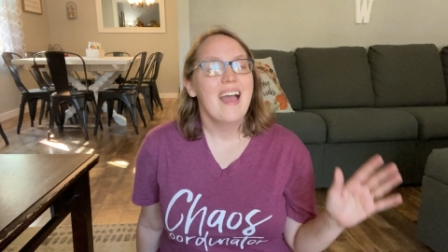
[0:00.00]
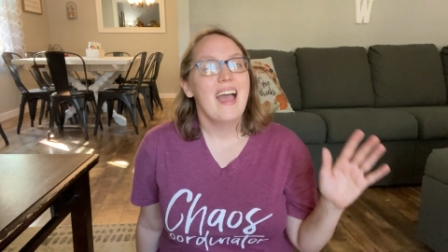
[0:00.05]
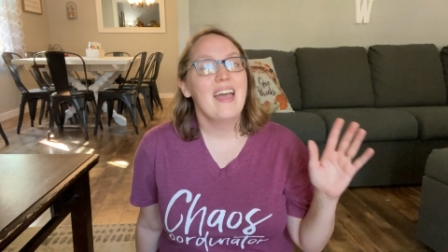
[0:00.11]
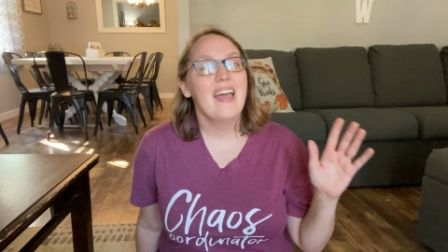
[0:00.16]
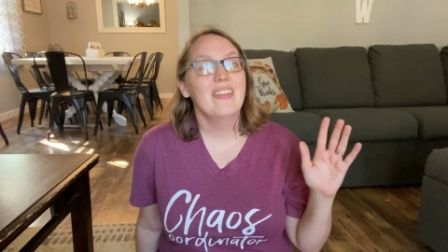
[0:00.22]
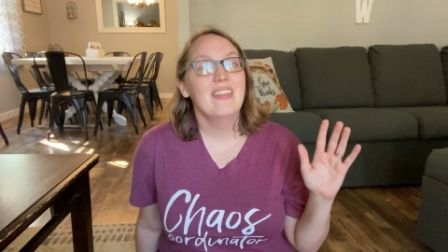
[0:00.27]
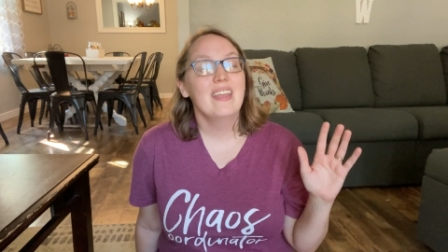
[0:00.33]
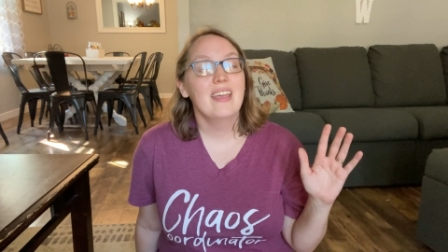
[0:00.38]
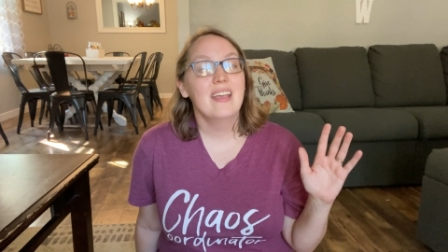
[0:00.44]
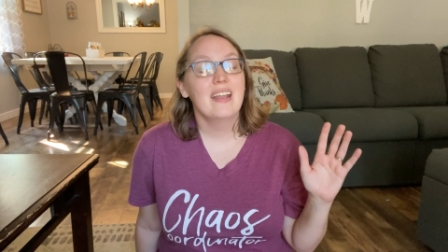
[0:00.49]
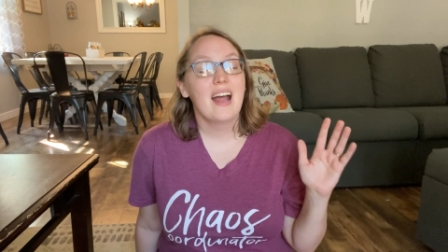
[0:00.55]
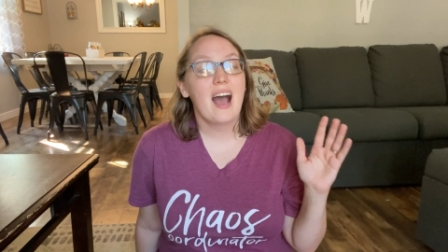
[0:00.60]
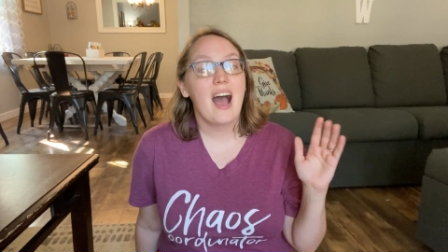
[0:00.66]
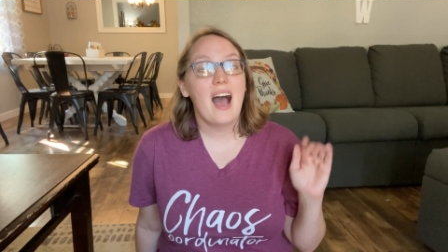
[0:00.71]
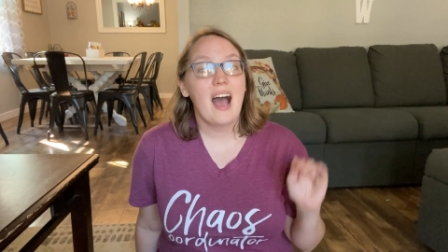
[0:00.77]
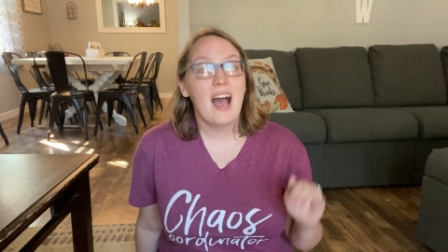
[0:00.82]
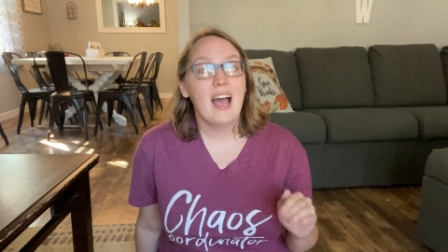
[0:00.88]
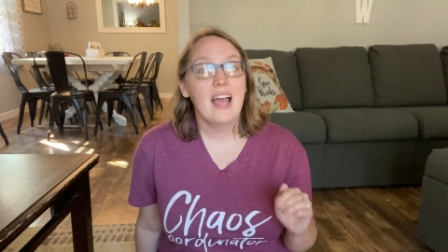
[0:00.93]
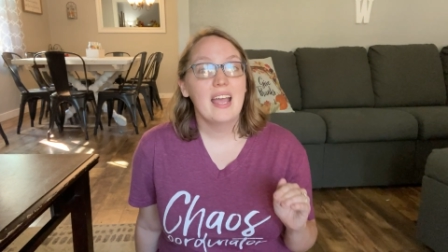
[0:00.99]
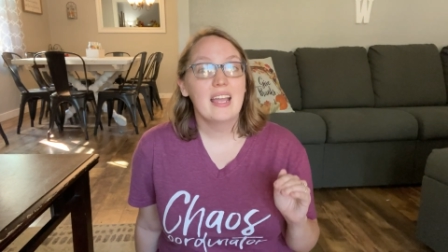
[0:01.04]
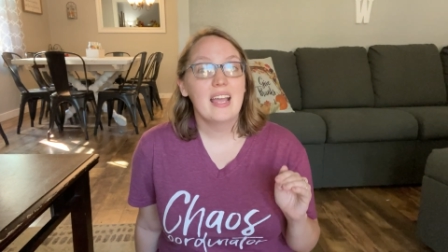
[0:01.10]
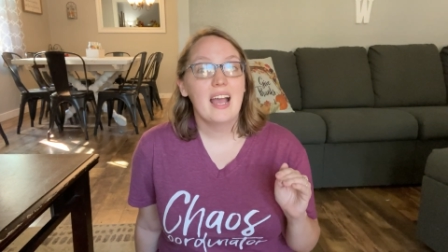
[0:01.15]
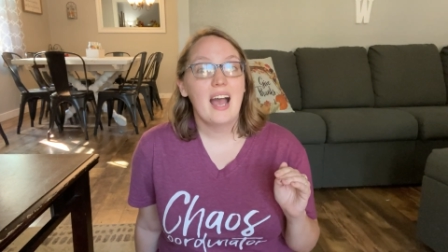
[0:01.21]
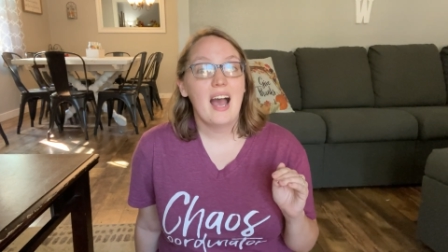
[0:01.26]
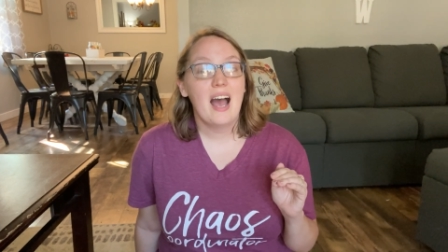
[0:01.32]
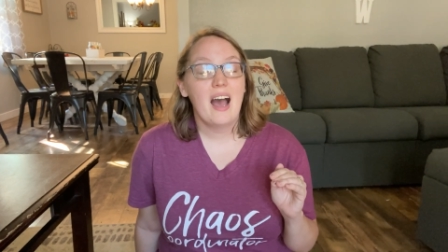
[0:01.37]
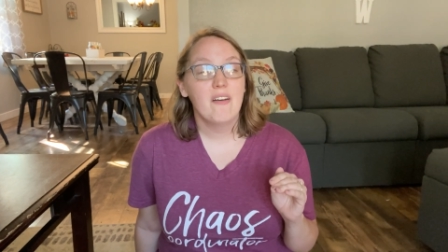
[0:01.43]
and then
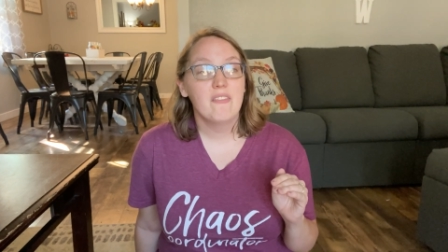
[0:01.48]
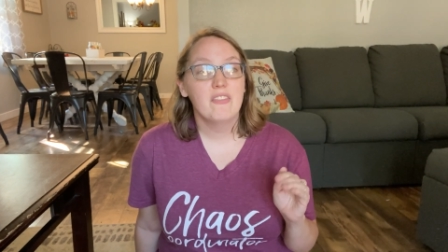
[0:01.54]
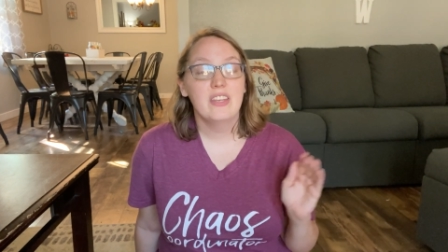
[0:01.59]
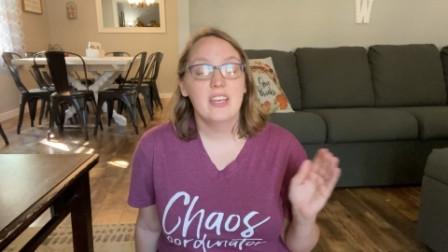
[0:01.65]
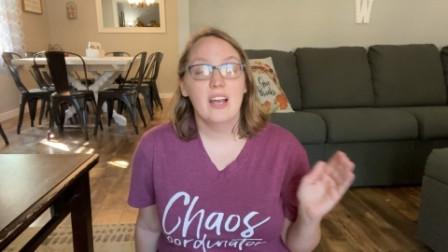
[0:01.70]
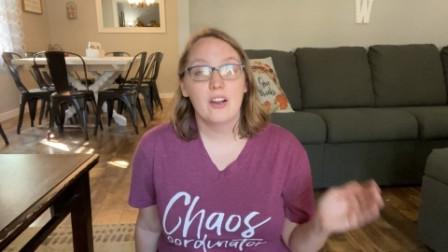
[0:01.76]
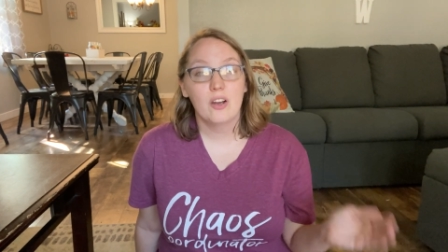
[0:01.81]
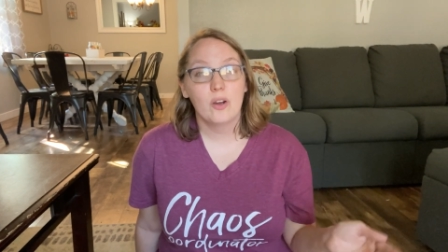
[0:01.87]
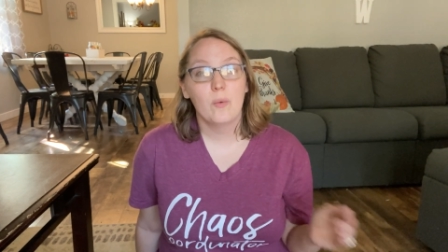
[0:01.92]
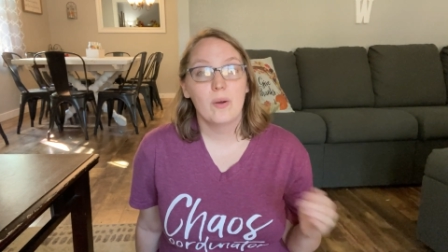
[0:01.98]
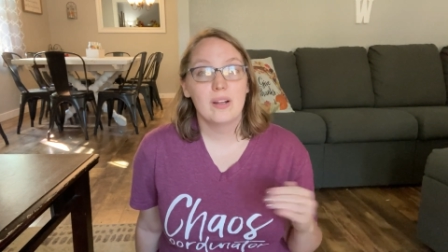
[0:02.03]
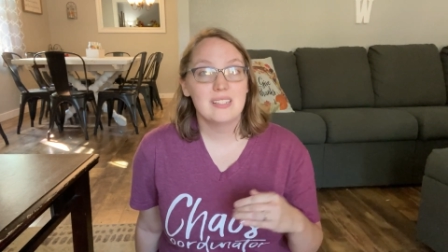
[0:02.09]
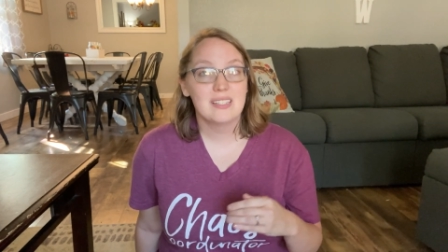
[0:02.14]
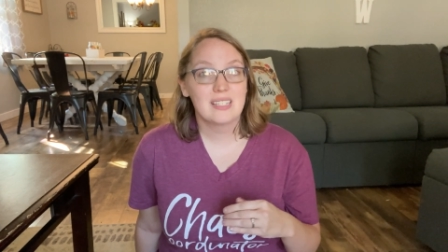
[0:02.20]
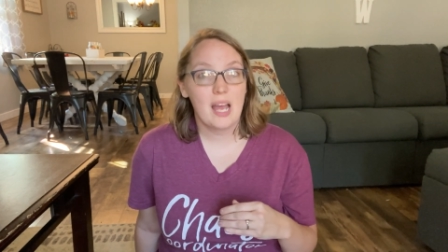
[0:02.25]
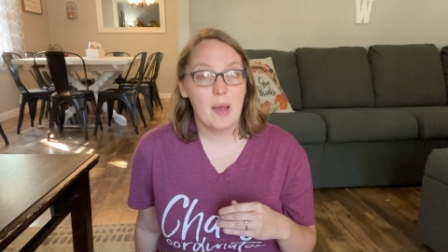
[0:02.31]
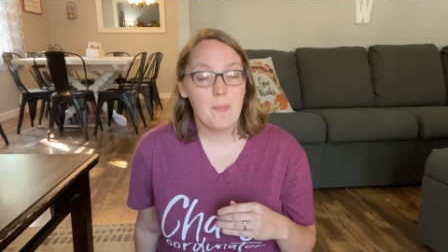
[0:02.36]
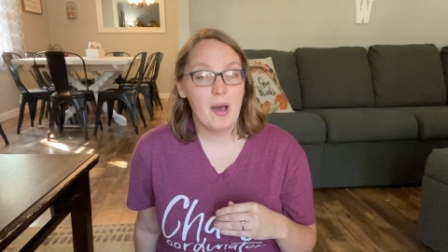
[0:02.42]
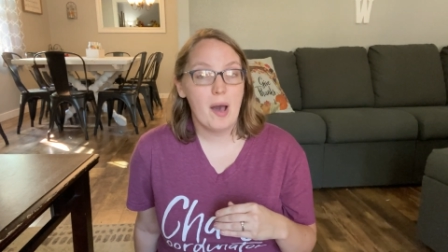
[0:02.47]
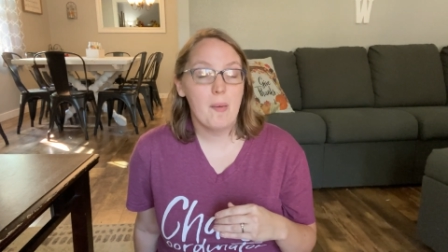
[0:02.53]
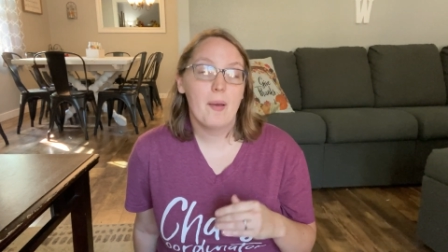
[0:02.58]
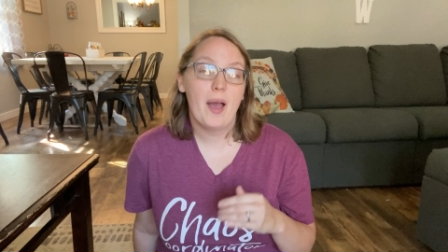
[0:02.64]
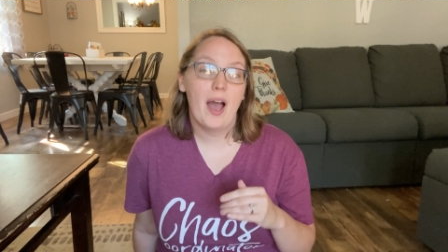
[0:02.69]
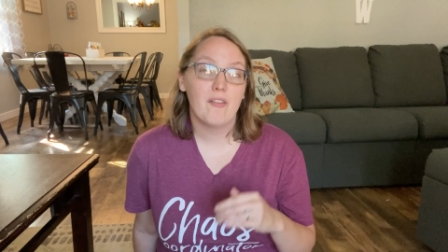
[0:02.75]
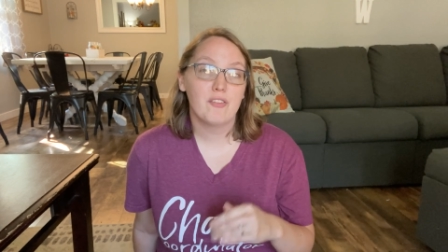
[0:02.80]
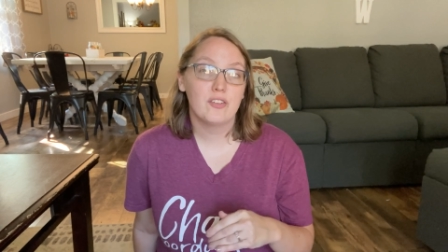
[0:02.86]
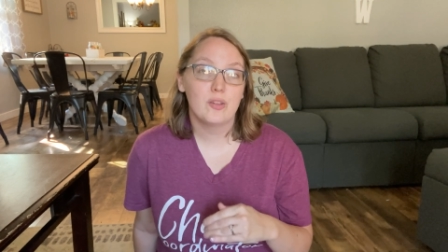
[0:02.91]
I have the younger ones come up
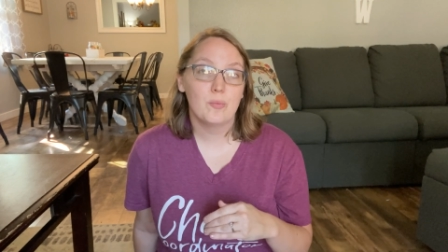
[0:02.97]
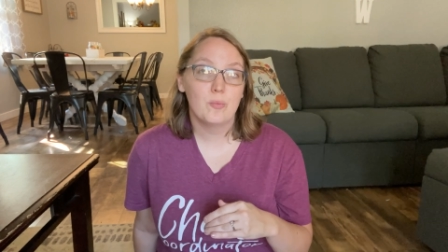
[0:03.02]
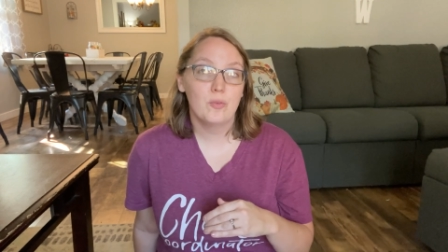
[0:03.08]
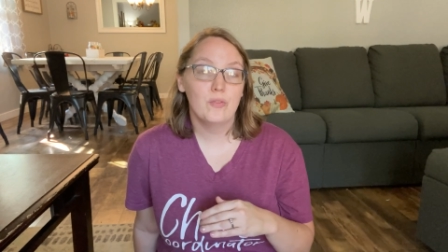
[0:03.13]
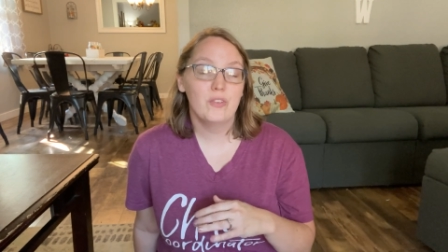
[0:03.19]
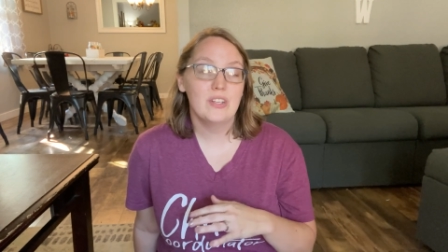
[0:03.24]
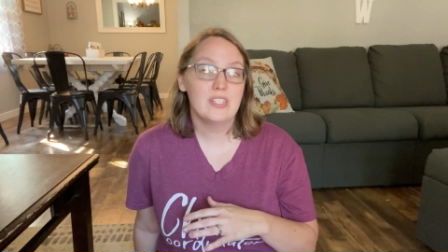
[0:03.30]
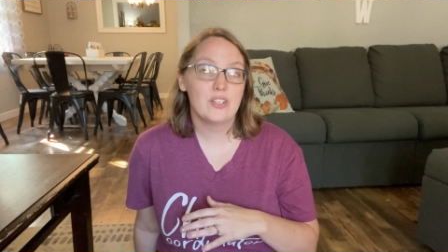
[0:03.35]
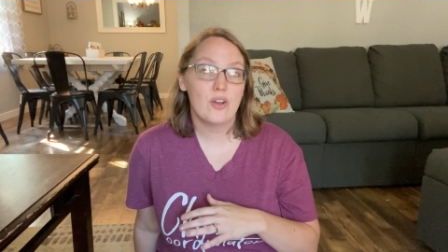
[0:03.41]
after the movie